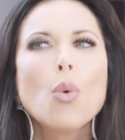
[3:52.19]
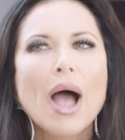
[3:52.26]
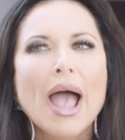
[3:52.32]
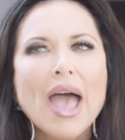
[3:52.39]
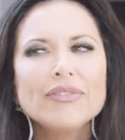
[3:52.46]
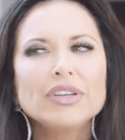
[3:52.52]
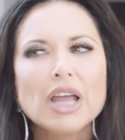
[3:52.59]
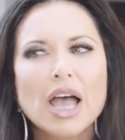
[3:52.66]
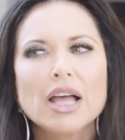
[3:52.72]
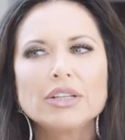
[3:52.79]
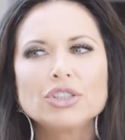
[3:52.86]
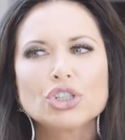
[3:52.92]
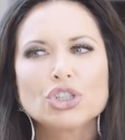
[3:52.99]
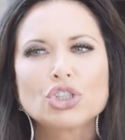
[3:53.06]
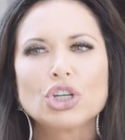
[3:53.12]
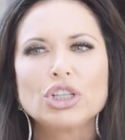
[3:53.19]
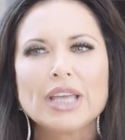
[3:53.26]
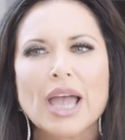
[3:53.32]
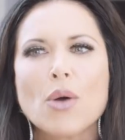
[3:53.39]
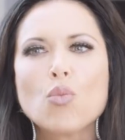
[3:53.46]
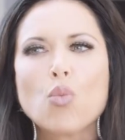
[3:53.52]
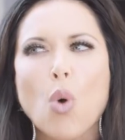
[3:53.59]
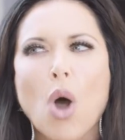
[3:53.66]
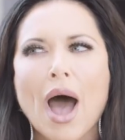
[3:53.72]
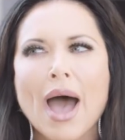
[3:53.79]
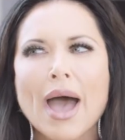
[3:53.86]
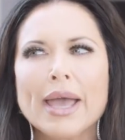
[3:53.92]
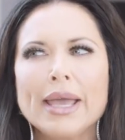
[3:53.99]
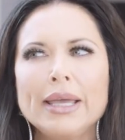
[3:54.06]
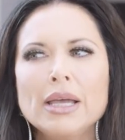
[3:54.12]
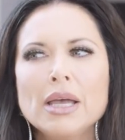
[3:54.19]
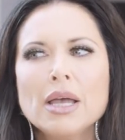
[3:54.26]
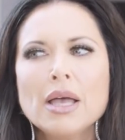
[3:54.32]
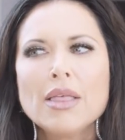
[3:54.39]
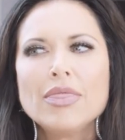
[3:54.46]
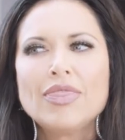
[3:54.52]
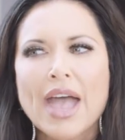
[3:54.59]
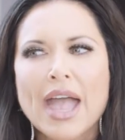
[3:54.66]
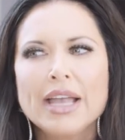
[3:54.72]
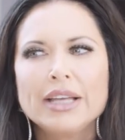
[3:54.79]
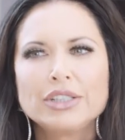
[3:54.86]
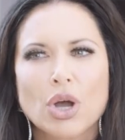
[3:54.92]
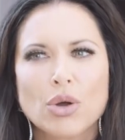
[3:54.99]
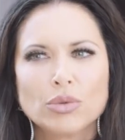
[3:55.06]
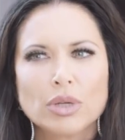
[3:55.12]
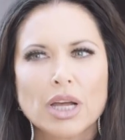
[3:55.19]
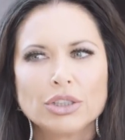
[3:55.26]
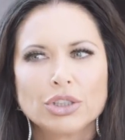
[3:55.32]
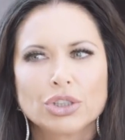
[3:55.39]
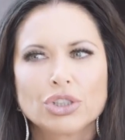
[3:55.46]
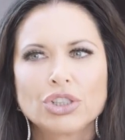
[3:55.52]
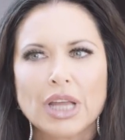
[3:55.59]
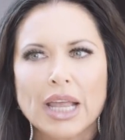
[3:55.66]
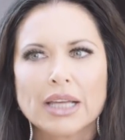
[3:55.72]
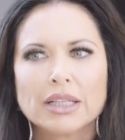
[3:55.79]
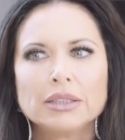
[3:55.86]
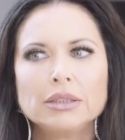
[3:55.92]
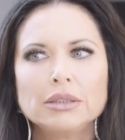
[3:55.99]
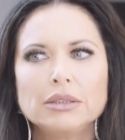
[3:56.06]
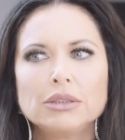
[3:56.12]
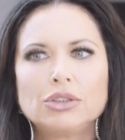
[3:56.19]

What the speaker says: Well, I haven't understood yet why they don't understand,